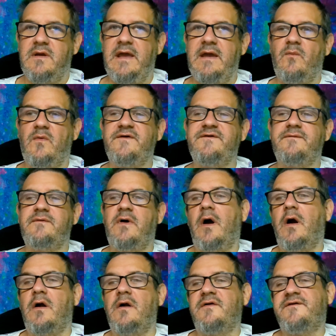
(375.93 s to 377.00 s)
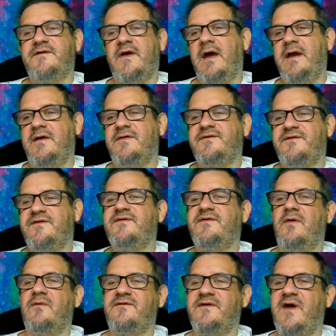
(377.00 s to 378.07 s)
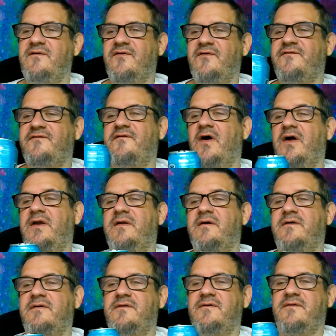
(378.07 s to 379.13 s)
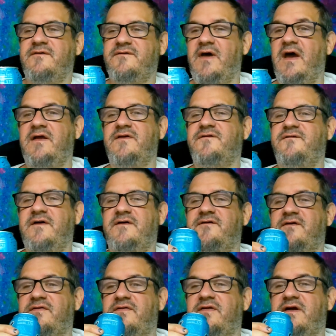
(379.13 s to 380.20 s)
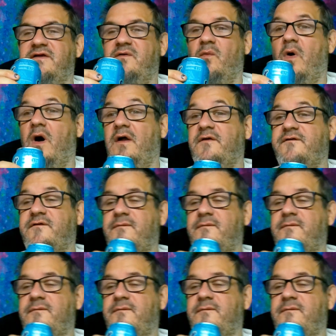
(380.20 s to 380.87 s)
it wasn't hard science, so it was kind of a fun science fiction thing to watch.